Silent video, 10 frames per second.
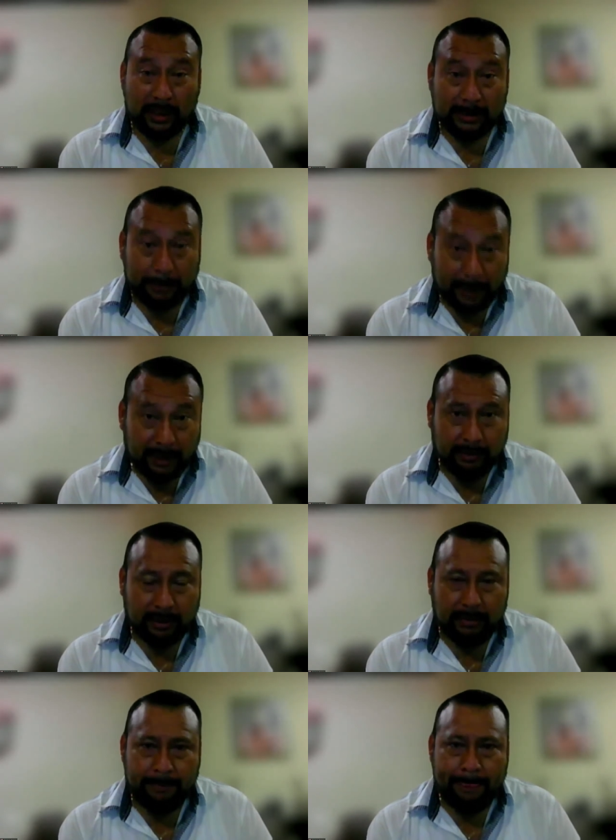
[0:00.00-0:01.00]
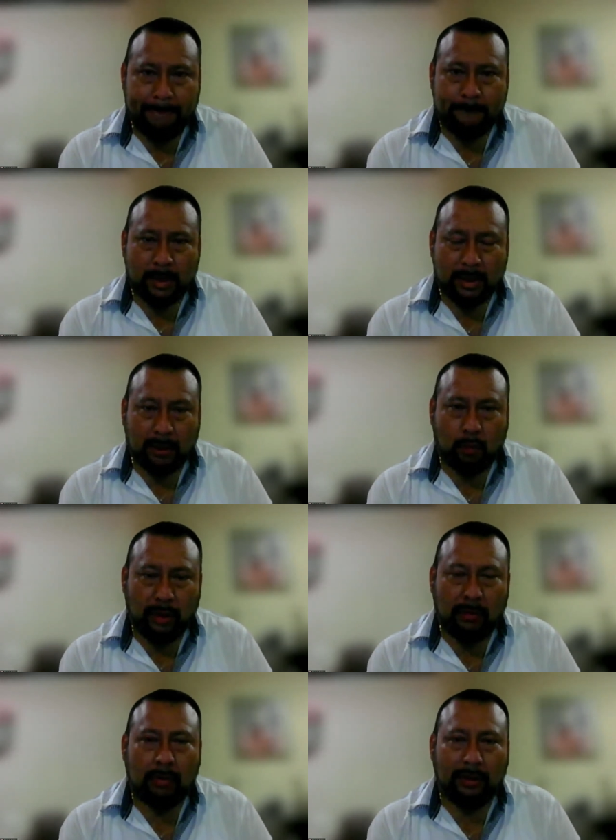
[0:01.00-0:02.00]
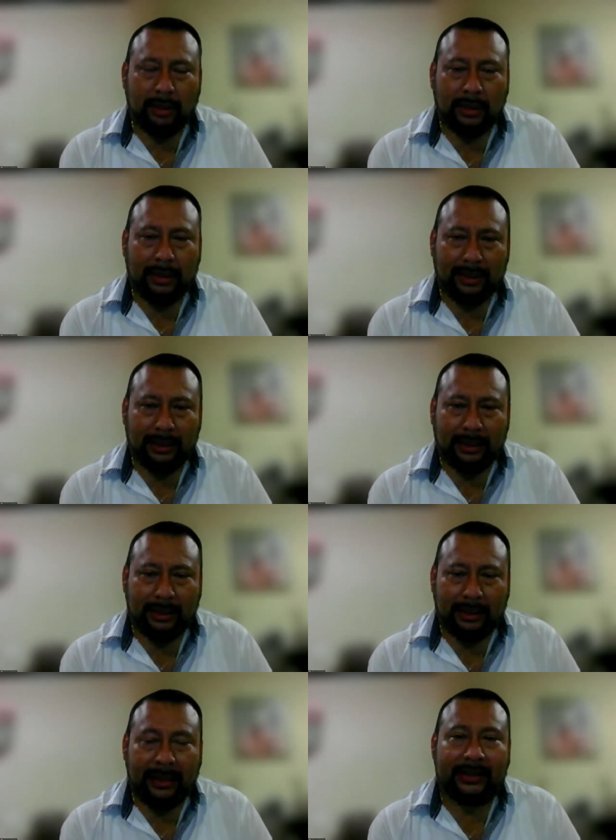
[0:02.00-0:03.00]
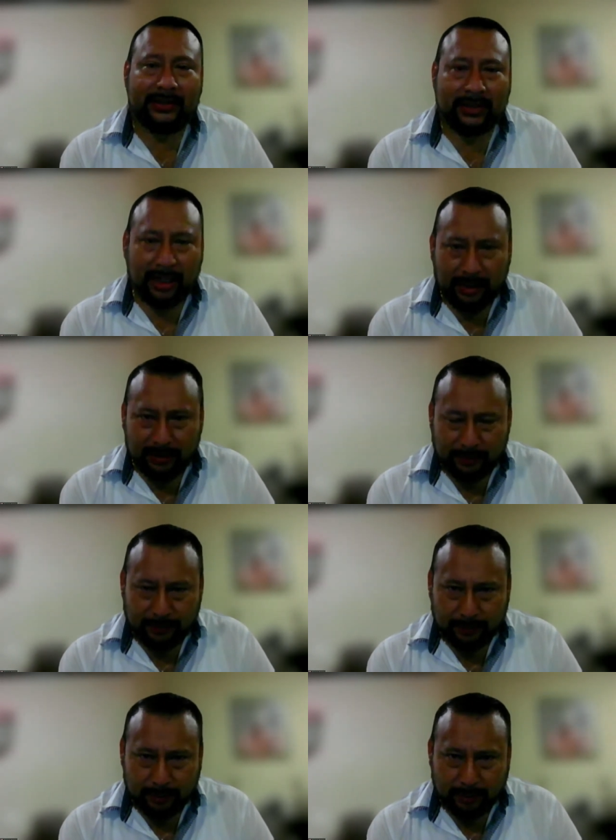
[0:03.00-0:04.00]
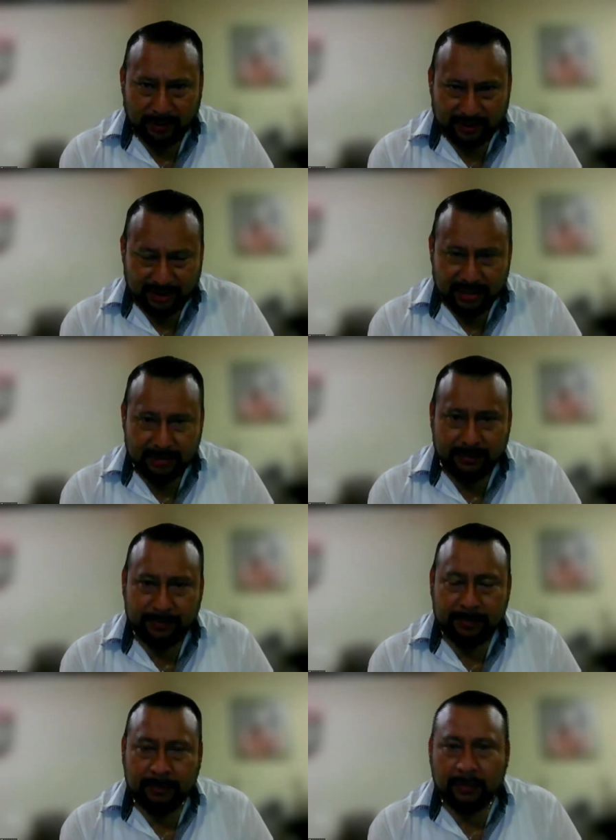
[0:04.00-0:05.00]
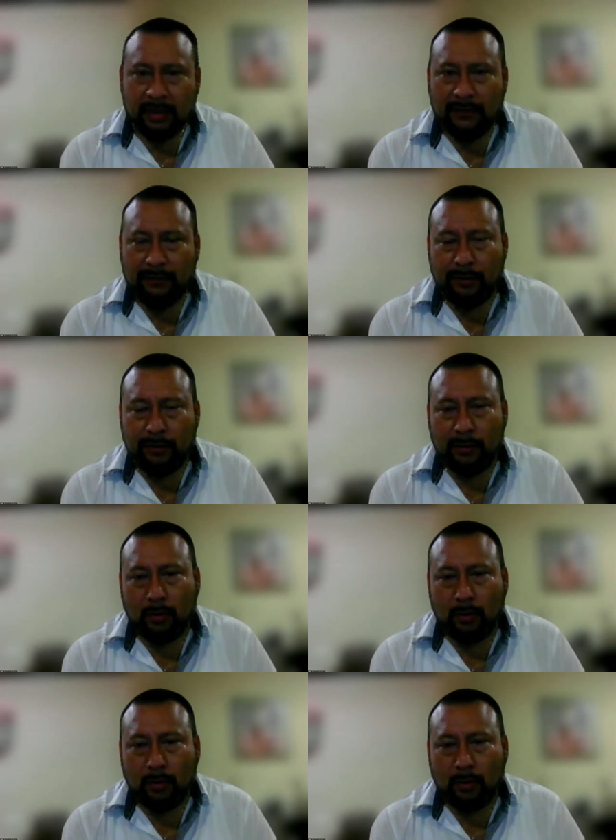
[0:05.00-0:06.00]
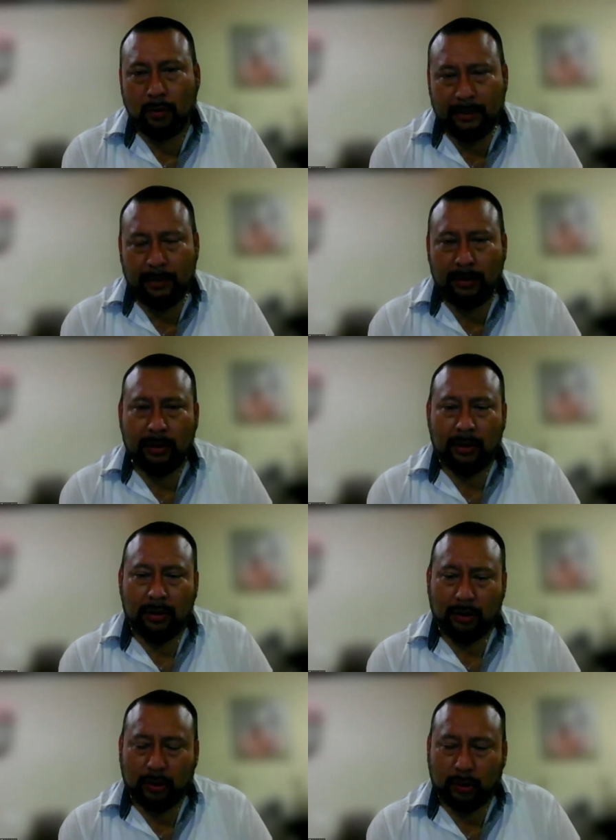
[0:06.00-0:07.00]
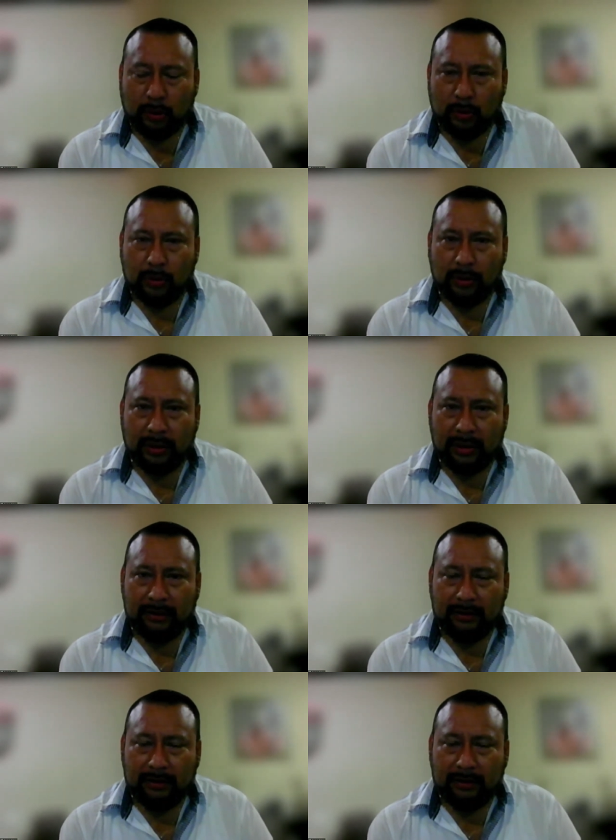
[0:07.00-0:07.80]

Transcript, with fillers: we explained to them that we could extend our season if we were only able to